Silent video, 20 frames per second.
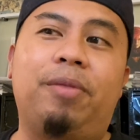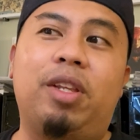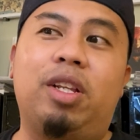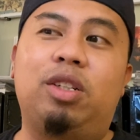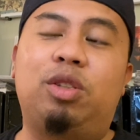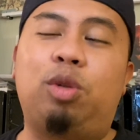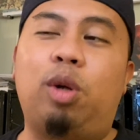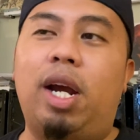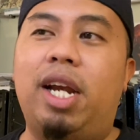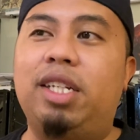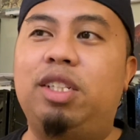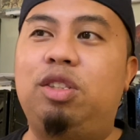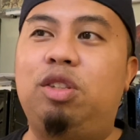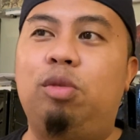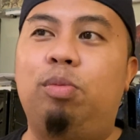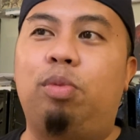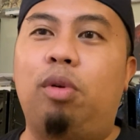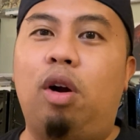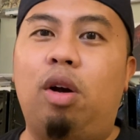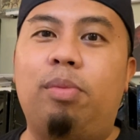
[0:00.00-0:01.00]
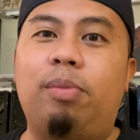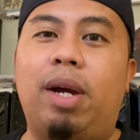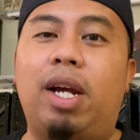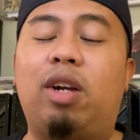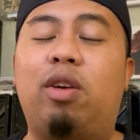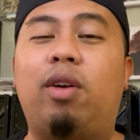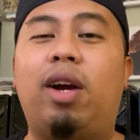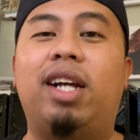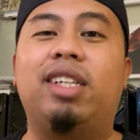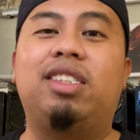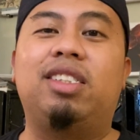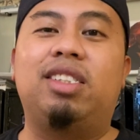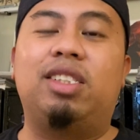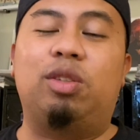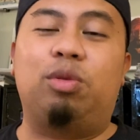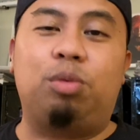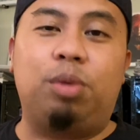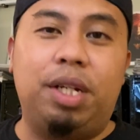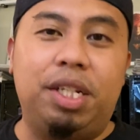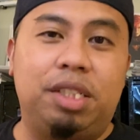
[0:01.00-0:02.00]
trying to broaden my horizons
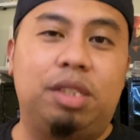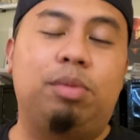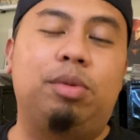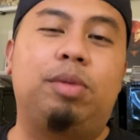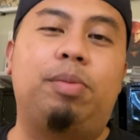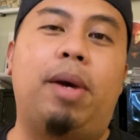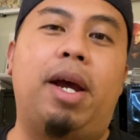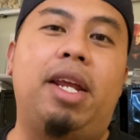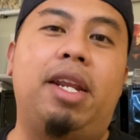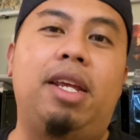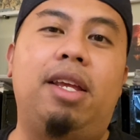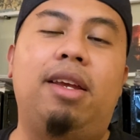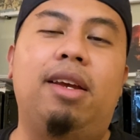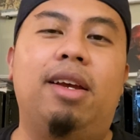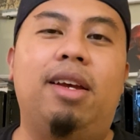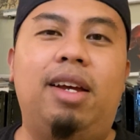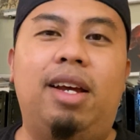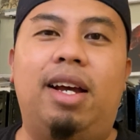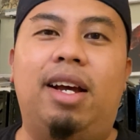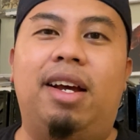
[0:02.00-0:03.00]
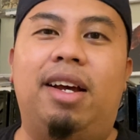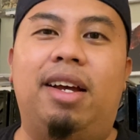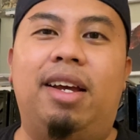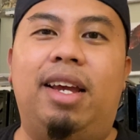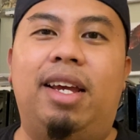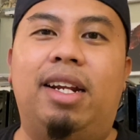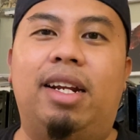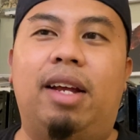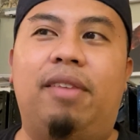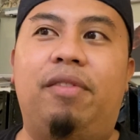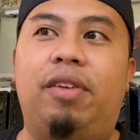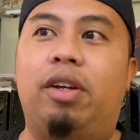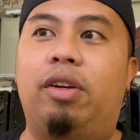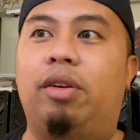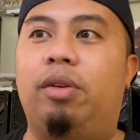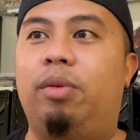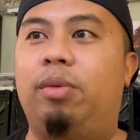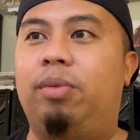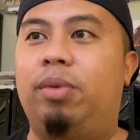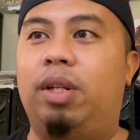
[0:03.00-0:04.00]
and read some Spidey, and I
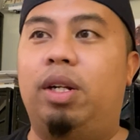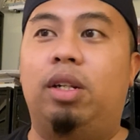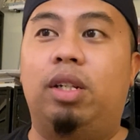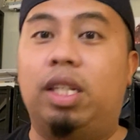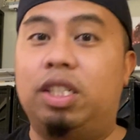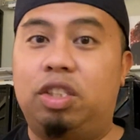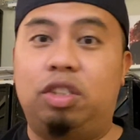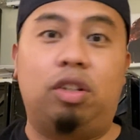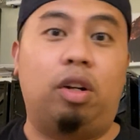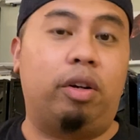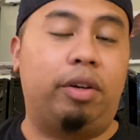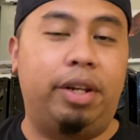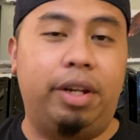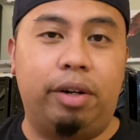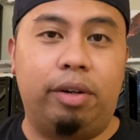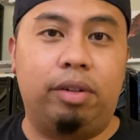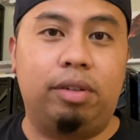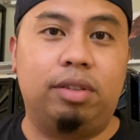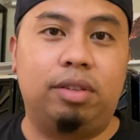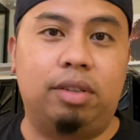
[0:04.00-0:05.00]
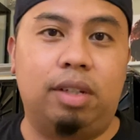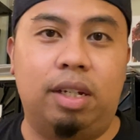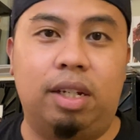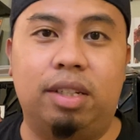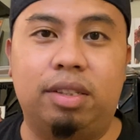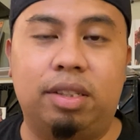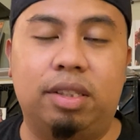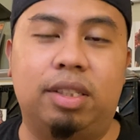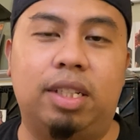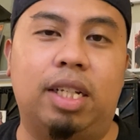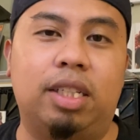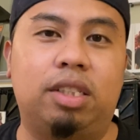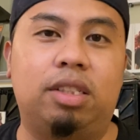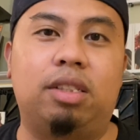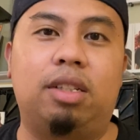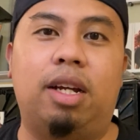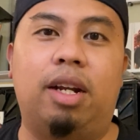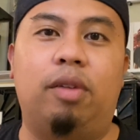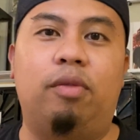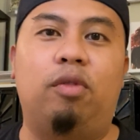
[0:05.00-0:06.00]
figure, let's start here, since that's
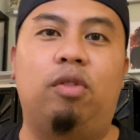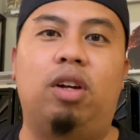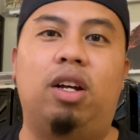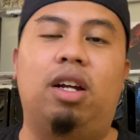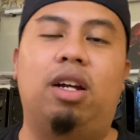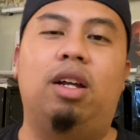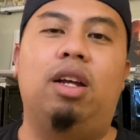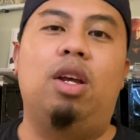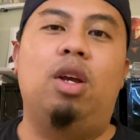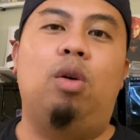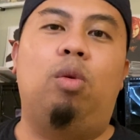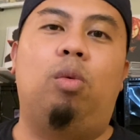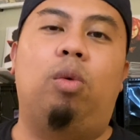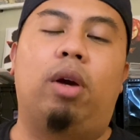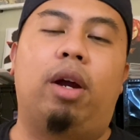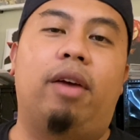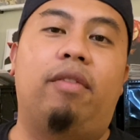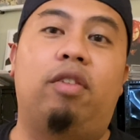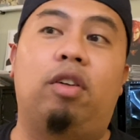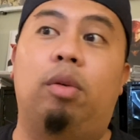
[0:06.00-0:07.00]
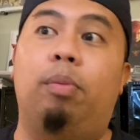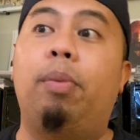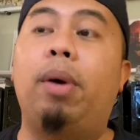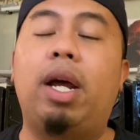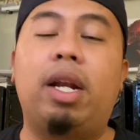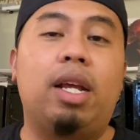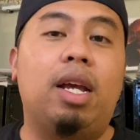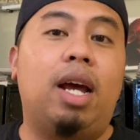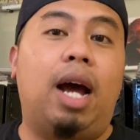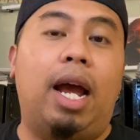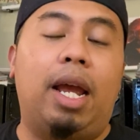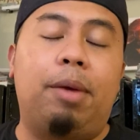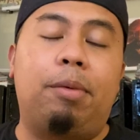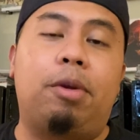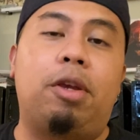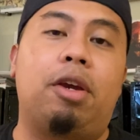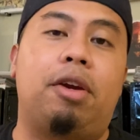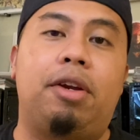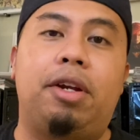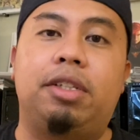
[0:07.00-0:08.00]
kind of where I've heard. But I am
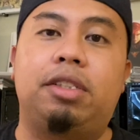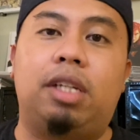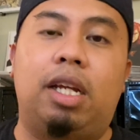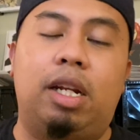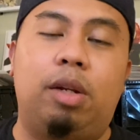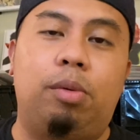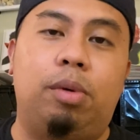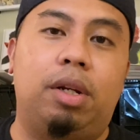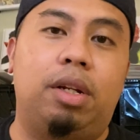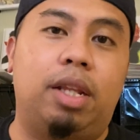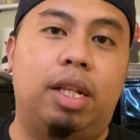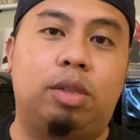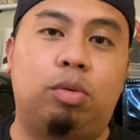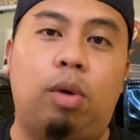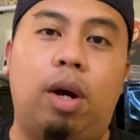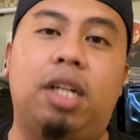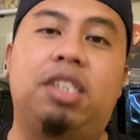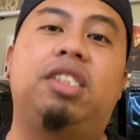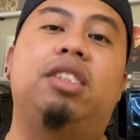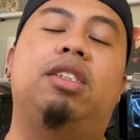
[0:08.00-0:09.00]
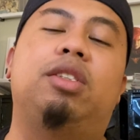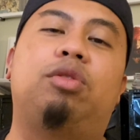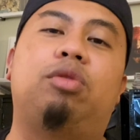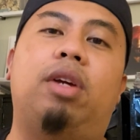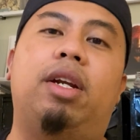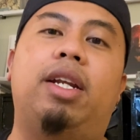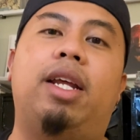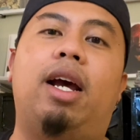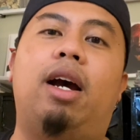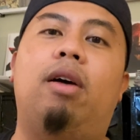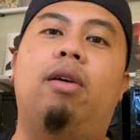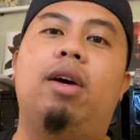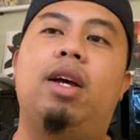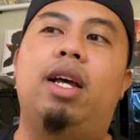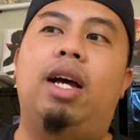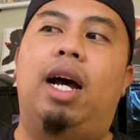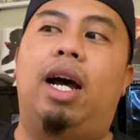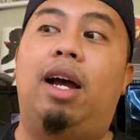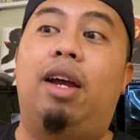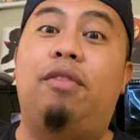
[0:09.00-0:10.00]
curious, anyone that's watching this right now,
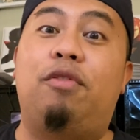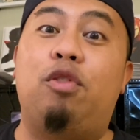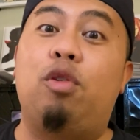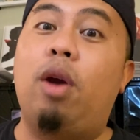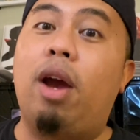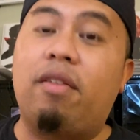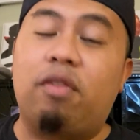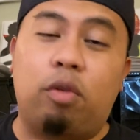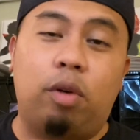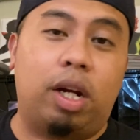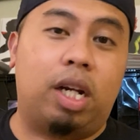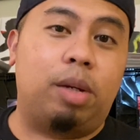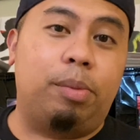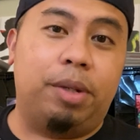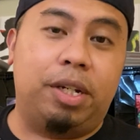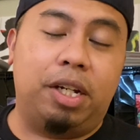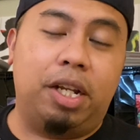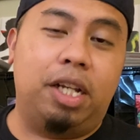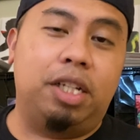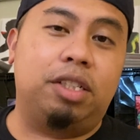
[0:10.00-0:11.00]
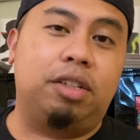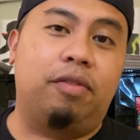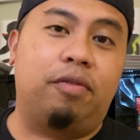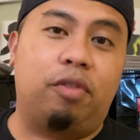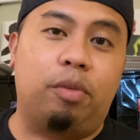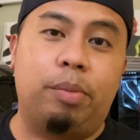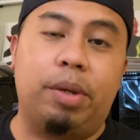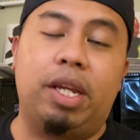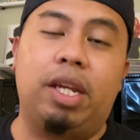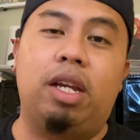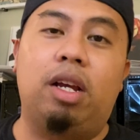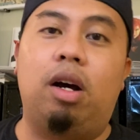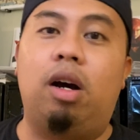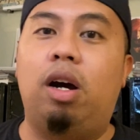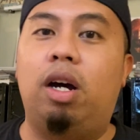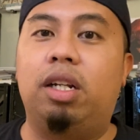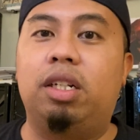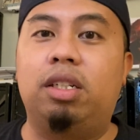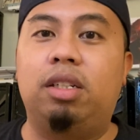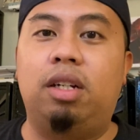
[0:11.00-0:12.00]
if you have a recommendation for me
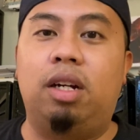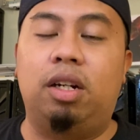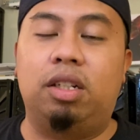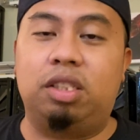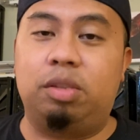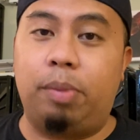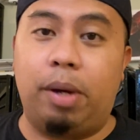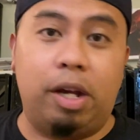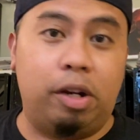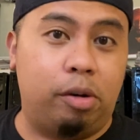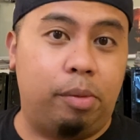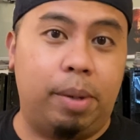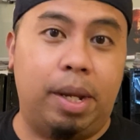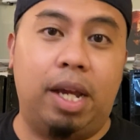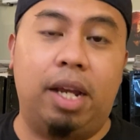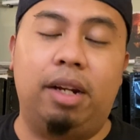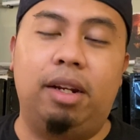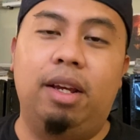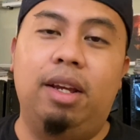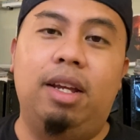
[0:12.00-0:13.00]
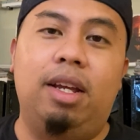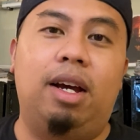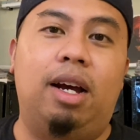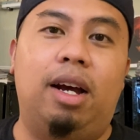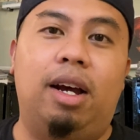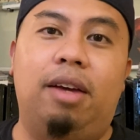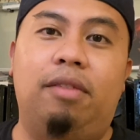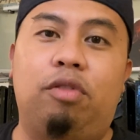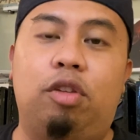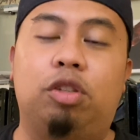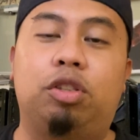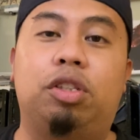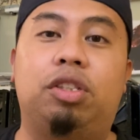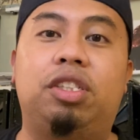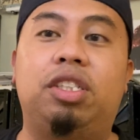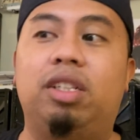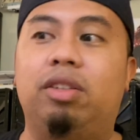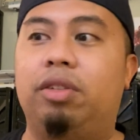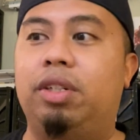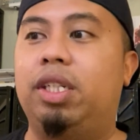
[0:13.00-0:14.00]
on Spider-Man, if there's a
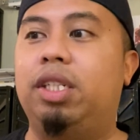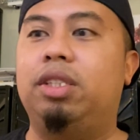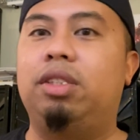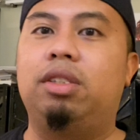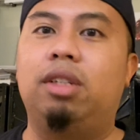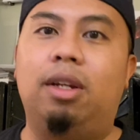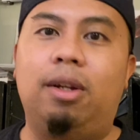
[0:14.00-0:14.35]
series,